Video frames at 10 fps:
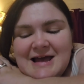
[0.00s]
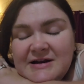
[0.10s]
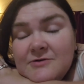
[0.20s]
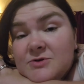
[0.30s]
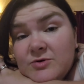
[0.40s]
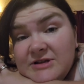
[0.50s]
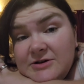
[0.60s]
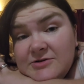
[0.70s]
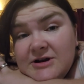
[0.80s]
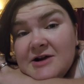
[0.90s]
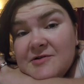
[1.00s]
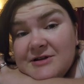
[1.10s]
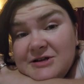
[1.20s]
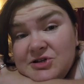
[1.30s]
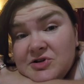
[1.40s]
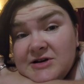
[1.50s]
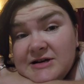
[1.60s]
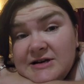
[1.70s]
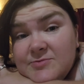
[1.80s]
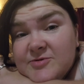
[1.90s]
But it was really good. I really enjoyed
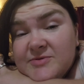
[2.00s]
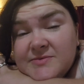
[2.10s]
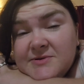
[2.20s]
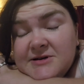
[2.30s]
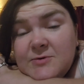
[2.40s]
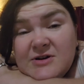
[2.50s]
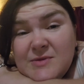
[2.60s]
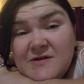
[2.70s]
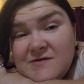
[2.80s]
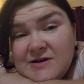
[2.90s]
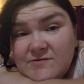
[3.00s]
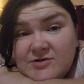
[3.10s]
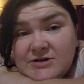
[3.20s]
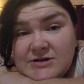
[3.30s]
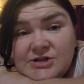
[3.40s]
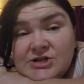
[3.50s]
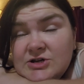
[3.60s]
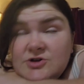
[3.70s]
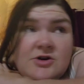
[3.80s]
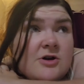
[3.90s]
it. Probably one of my favorite
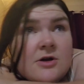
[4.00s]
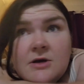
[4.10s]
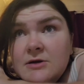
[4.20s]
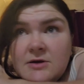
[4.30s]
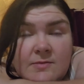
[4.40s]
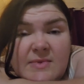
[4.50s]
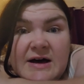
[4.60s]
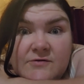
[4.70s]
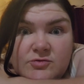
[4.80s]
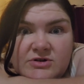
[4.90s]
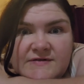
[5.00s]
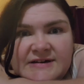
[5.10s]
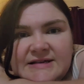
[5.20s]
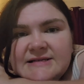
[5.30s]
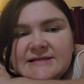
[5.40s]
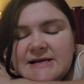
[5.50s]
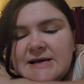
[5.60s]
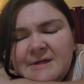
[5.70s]
Marvel movies.